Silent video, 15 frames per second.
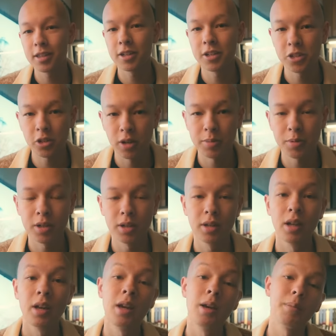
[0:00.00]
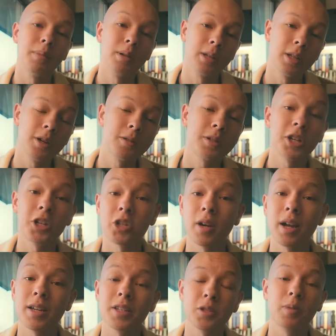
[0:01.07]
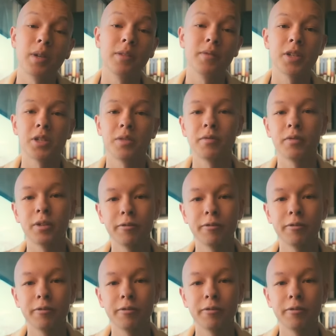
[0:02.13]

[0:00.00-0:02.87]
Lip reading: the description below to try Swing Vision for